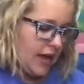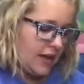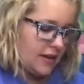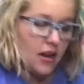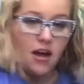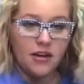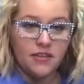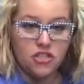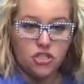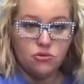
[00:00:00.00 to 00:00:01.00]
and not in
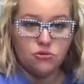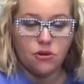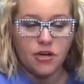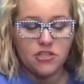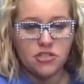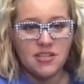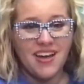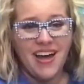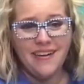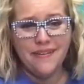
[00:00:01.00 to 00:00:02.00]
the shoe drawer? And she's like,
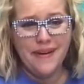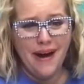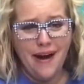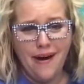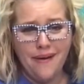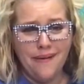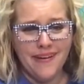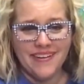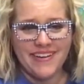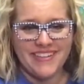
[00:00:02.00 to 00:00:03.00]
I
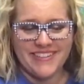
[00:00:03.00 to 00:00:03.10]
don't know.